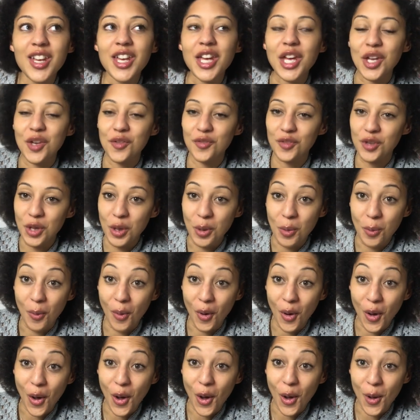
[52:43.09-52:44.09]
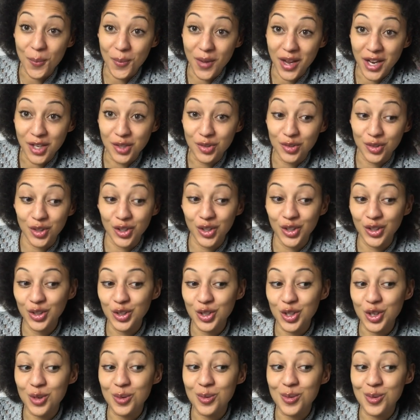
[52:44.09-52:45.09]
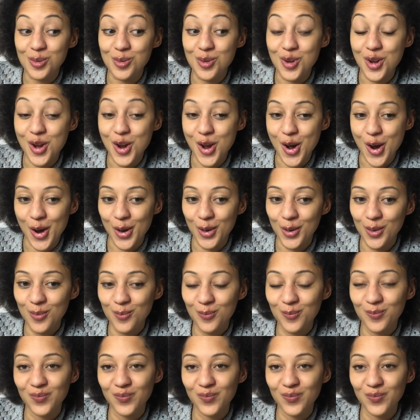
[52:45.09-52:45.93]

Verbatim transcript: if you are a Patreon, you will know